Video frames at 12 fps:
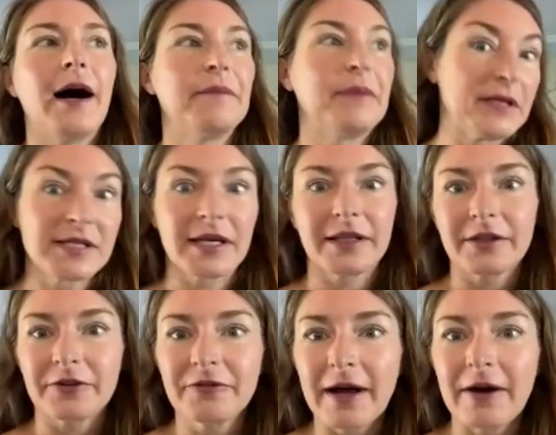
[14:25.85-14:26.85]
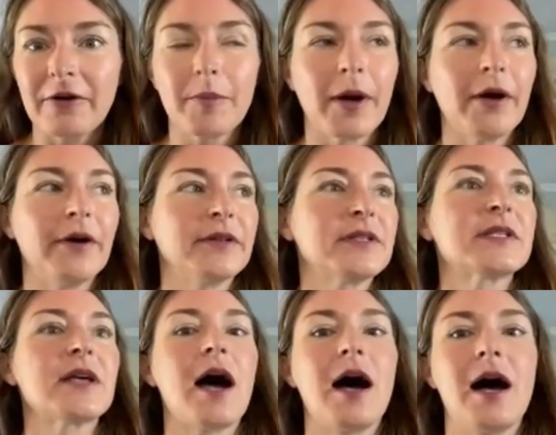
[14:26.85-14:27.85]
They set their flower buds
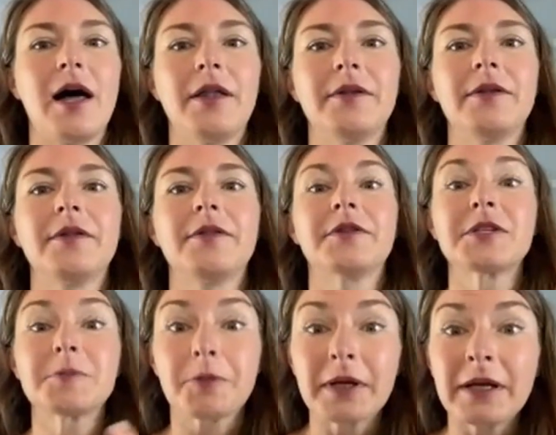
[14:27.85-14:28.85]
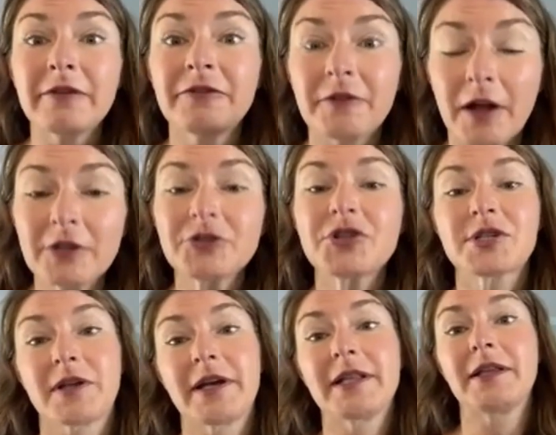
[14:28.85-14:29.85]
on the spring flush,
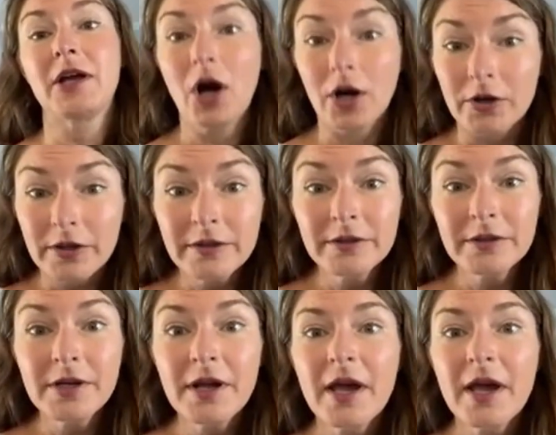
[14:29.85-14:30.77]
slightly hardened.